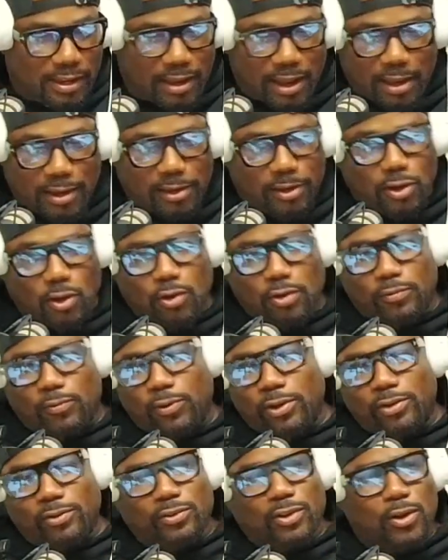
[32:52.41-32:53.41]
They didn't know if
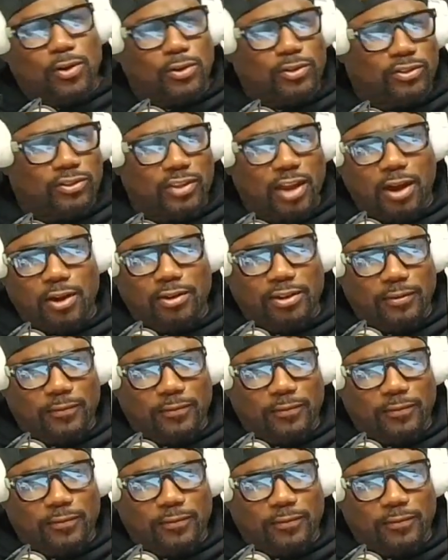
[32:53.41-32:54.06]
we was going to start the